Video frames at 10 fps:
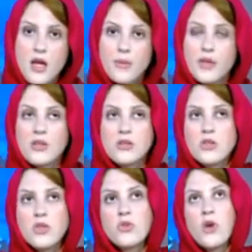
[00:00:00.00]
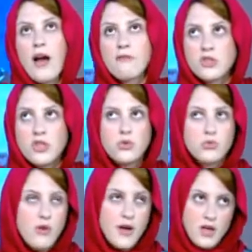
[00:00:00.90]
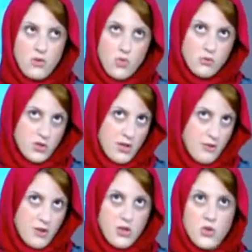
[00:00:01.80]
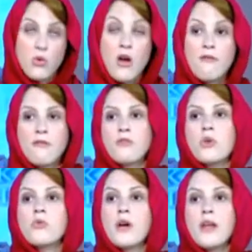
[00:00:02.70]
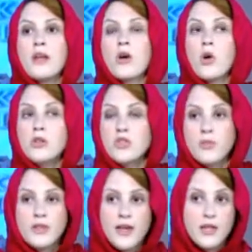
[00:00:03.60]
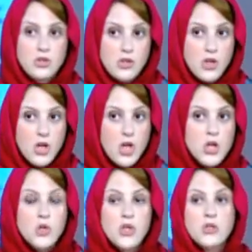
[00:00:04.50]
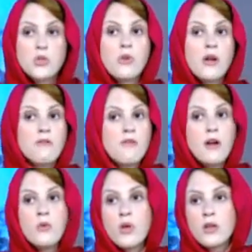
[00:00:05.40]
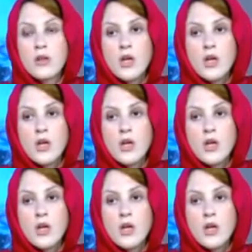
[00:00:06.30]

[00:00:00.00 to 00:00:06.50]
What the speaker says: I mean, you have to use writing in almost everything in your life. If you're writing a college application, you need to write a very well